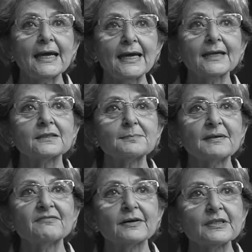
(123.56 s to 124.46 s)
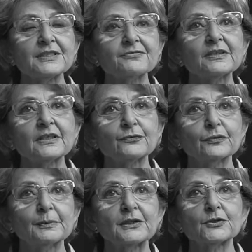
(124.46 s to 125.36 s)
It has been very difficult
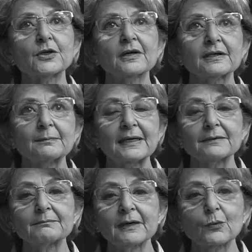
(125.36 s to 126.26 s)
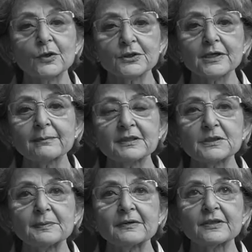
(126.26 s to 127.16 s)
for me to talk about my wartime
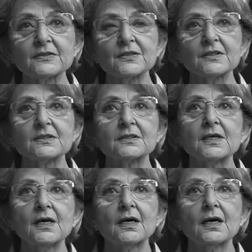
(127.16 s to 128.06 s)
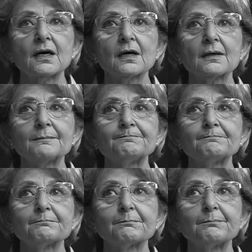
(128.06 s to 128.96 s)
experiences
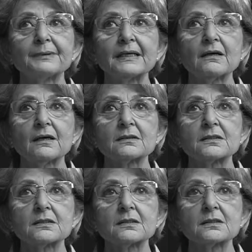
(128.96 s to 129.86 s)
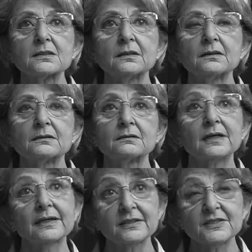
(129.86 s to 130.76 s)
because,
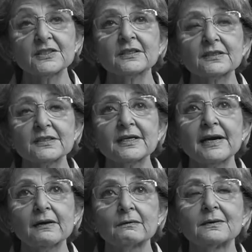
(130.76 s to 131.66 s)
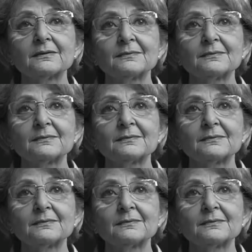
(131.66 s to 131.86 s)
and it still is now,